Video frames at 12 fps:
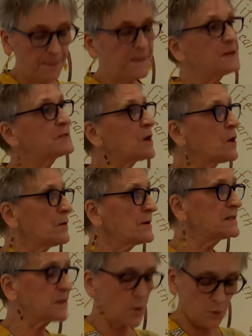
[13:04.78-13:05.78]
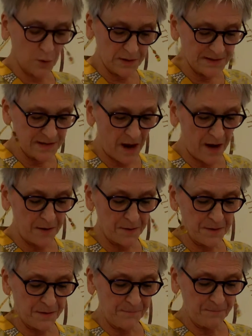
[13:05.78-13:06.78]
The attorneys are all attired
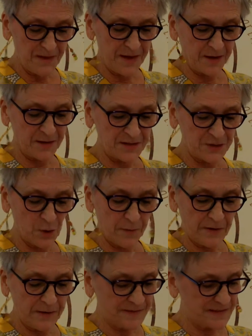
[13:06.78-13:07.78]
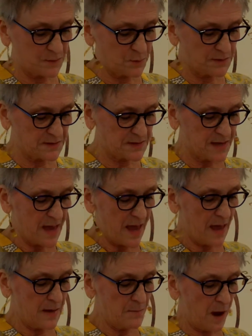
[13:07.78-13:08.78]
in conservative suits
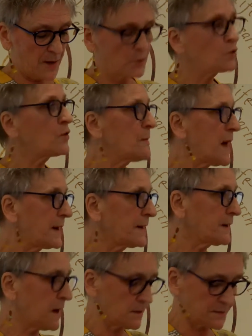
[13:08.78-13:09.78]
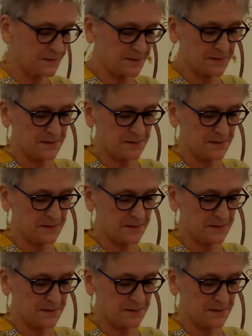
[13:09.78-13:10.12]
and monochromatic colors.